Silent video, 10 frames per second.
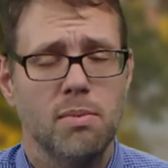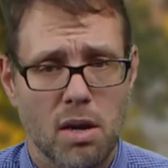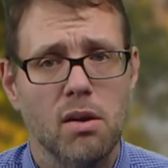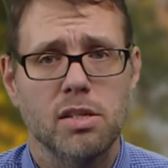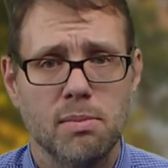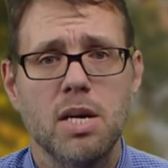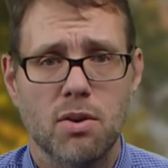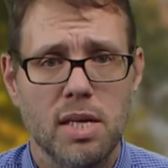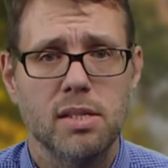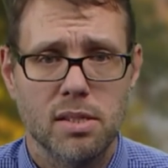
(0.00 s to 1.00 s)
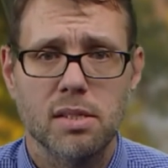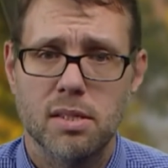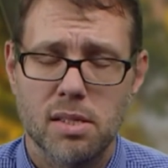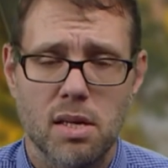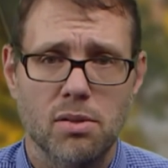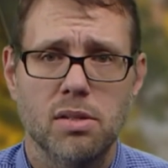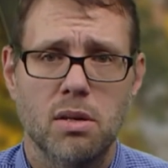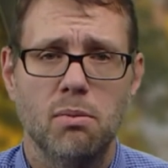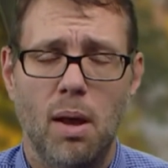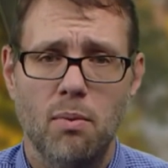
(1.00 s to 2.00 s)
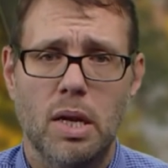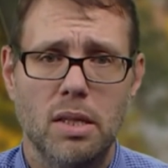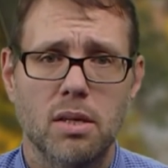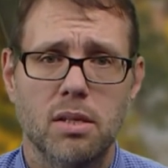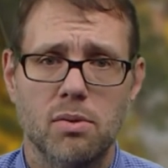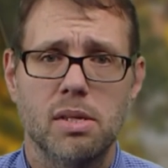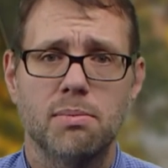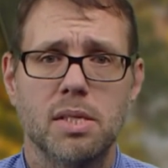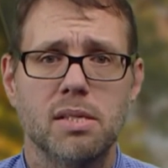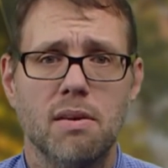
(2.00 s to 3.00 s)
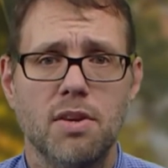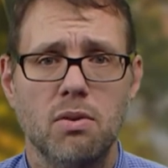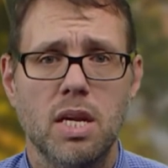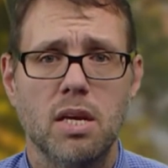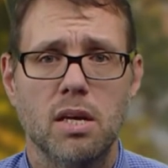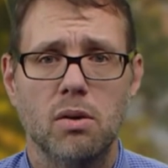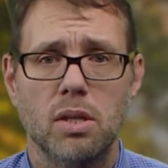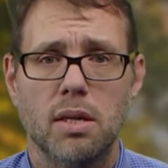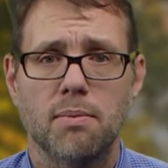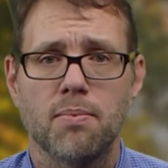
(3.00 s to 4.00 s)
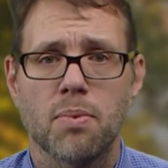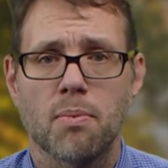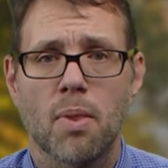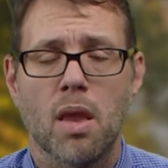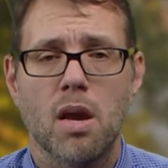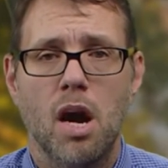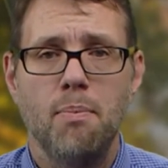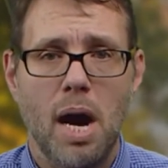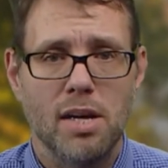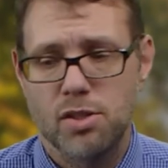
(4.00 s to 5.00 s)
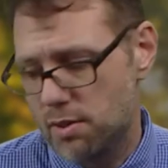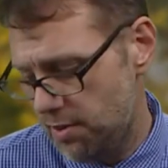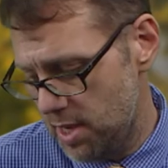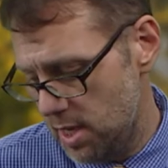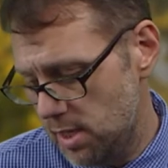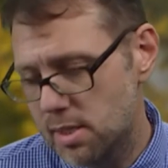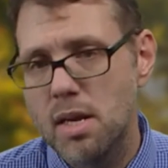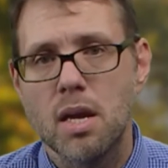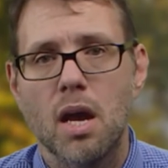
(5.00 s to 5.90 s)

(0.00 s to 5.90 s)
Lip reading: There are some other instances, though, so you might want to look those up to see if you need a colon. Apostrophes.